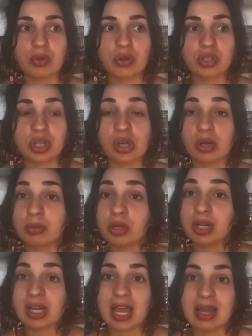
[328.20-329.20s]
to
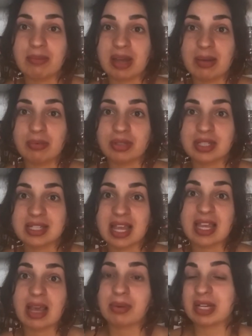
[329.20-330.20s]
communicate and be able to
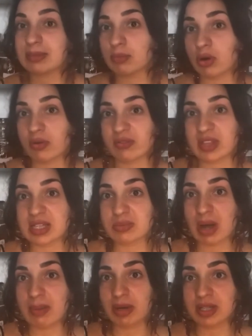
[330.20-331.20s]
say, yeah, we need more of these
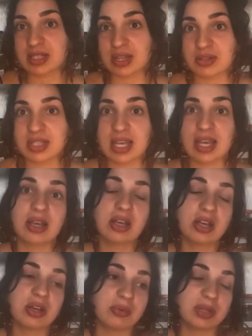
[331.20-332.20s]
white blood cells here,
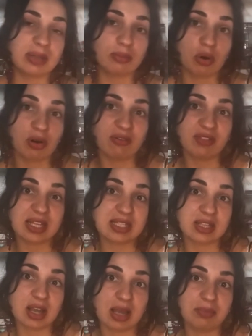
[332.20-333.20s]
we need more of these
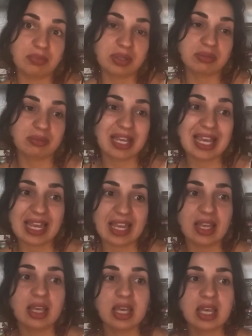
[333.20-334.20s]
types
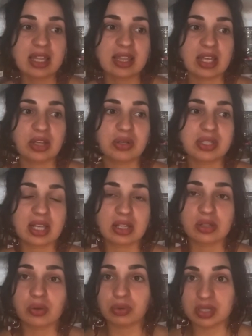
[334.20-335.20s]
here. They use things
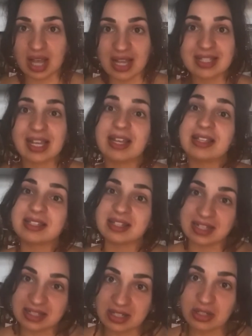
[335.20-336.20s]
called cytokines and
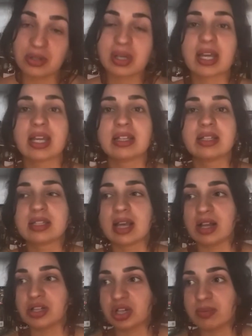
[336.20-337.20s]
interleukins
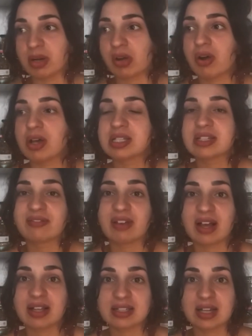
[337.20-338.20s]
and tumour necrosis
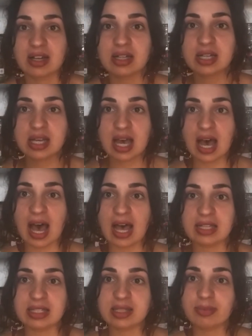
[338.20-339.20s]
factor
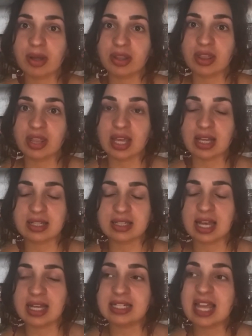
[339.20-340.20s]
and some other things,
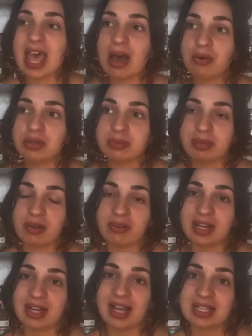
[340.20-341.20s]
and
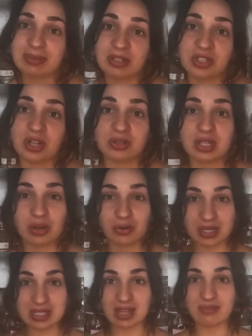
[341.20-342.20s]
elderberry has been shown to
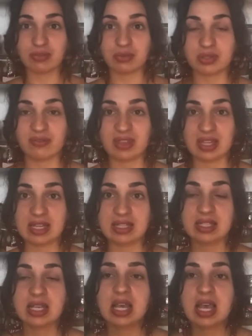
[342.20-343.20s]
increase levels of these,